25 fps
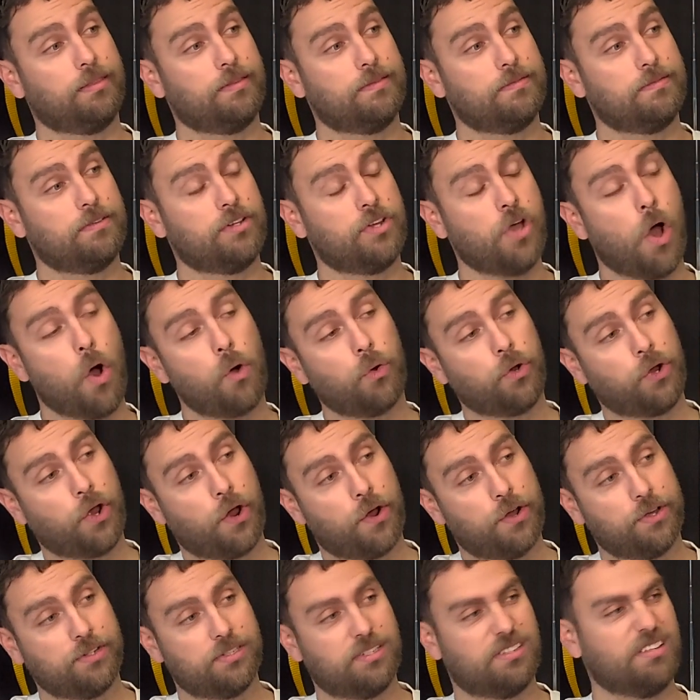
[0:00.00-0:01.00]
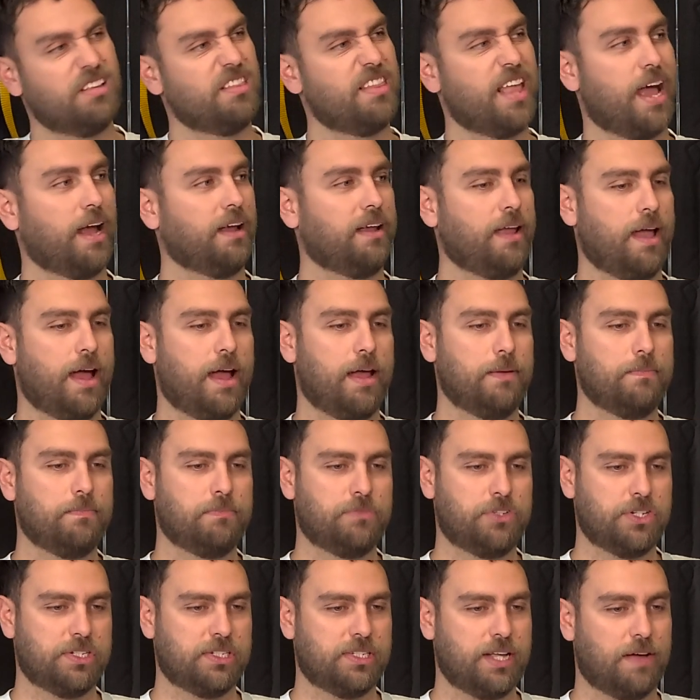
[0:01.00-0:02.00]
Gold Coast in that game.
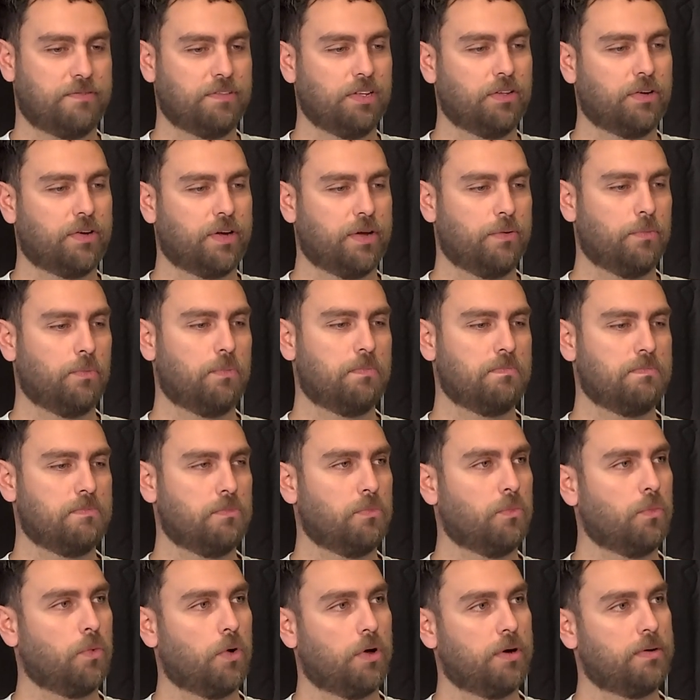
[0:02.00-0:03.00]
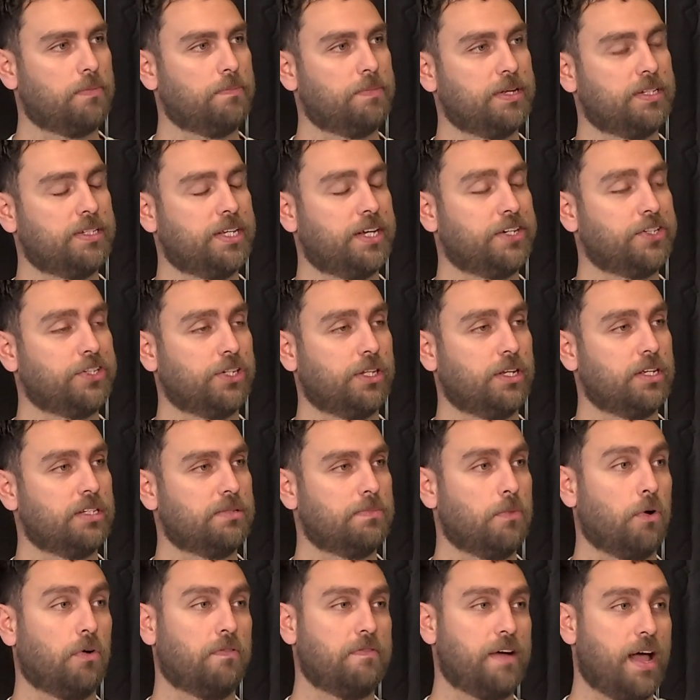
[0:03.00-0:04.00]
Just have a look at what potentially is
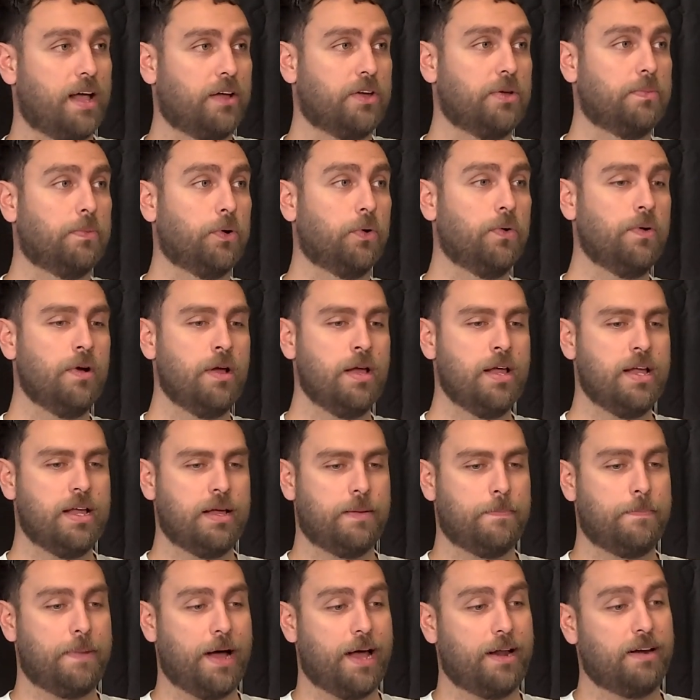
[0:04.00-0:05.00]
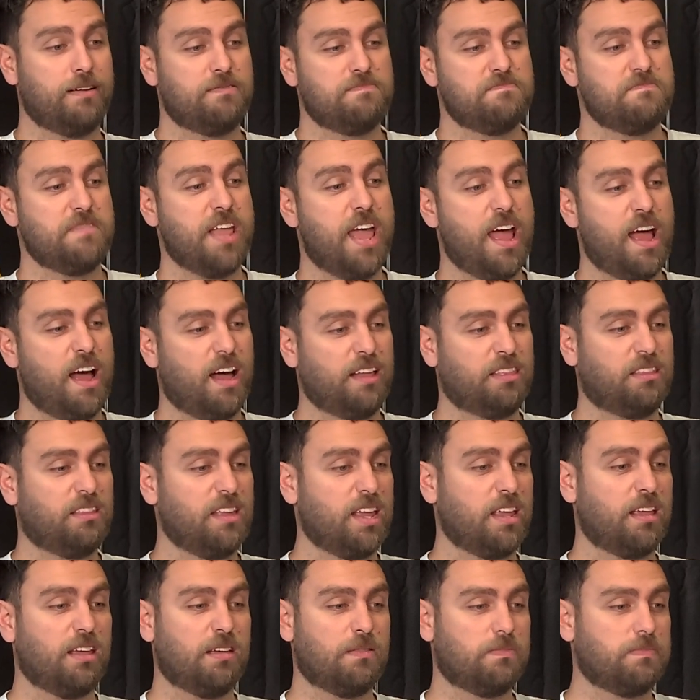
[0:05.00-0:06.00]
more valuable. But I
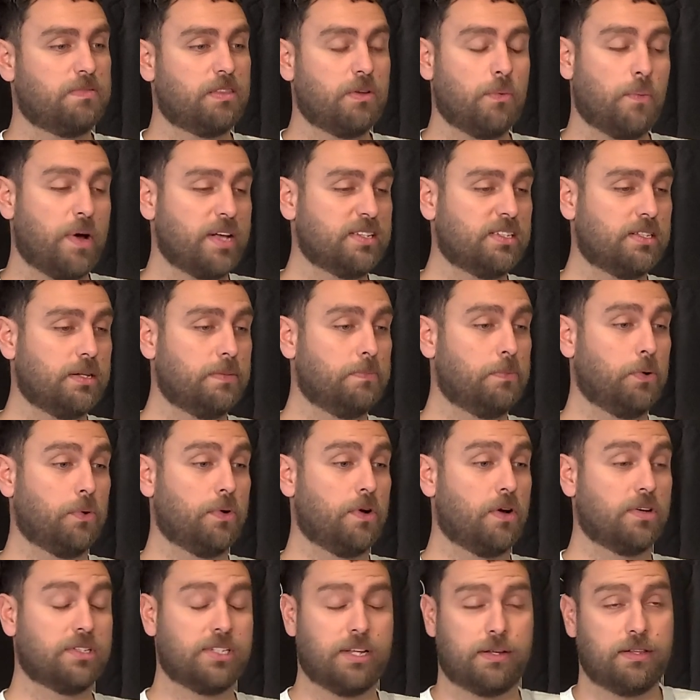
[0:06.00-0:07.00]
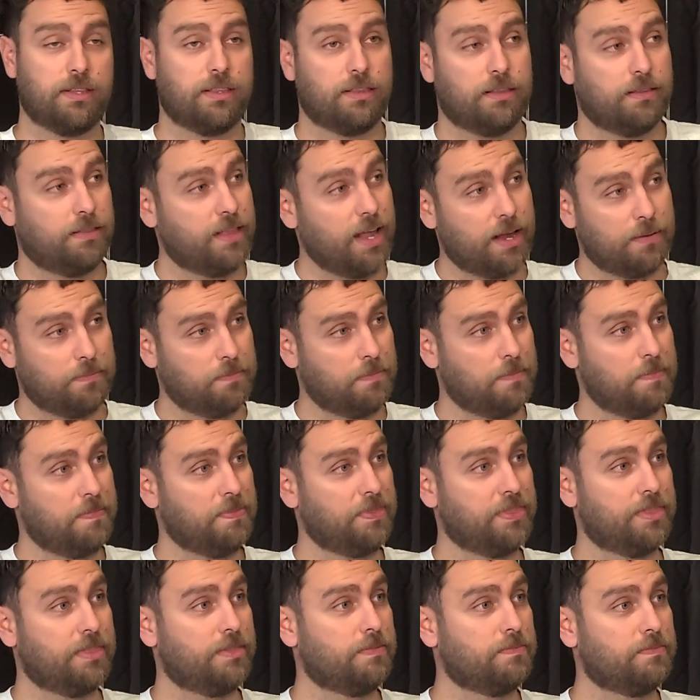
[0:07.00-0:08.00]
think the Western Bulldogs, they're
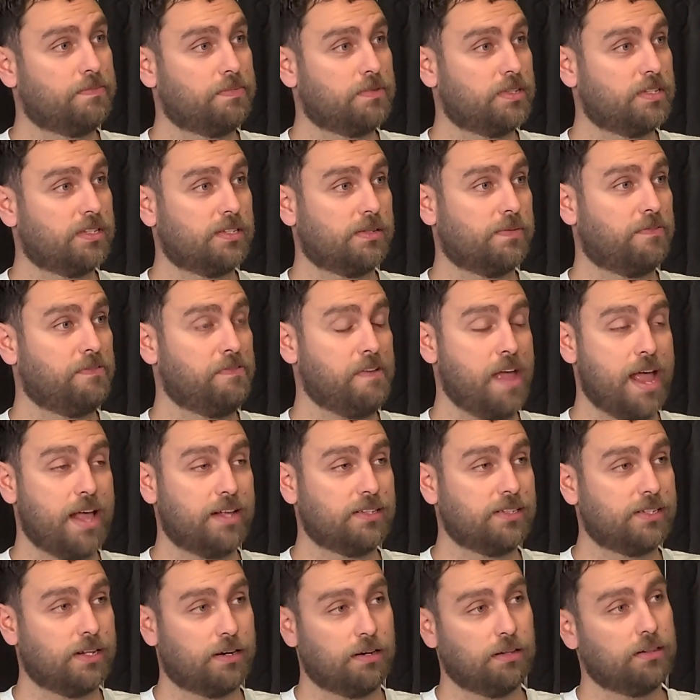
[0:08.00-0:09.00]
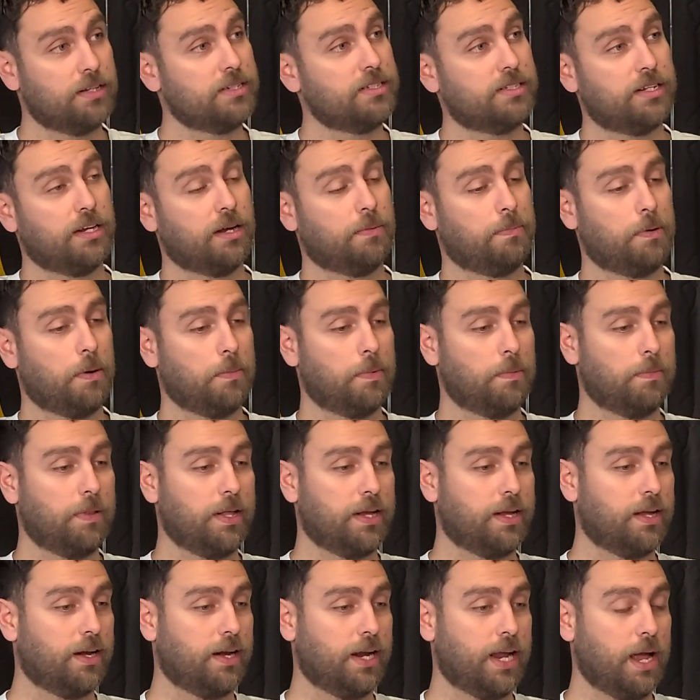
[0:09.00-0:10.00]
fans that are listening are
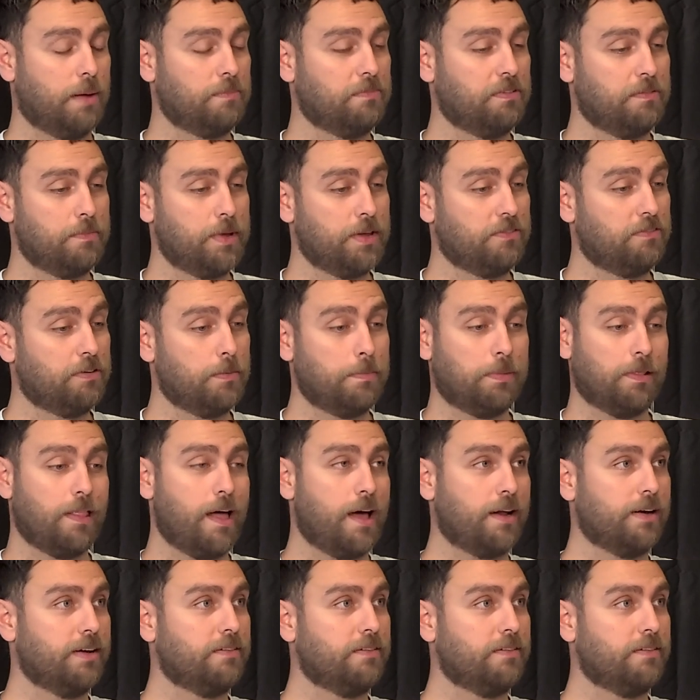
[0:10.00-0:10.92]
probably going to come for me for blood